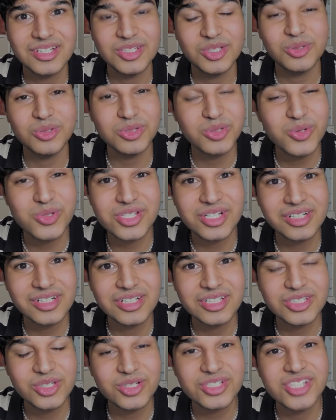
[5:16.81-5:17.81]
You
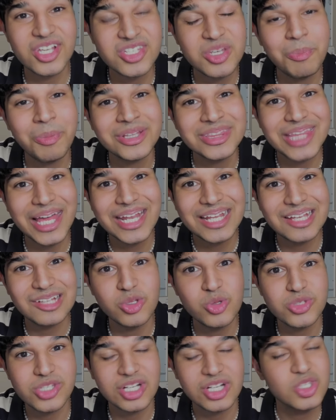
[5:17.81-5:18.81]
loser. You're such a pathetic
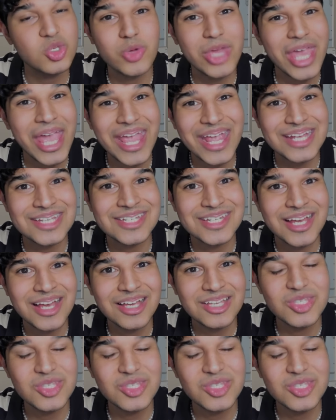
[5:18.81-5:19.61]
loser. You can't.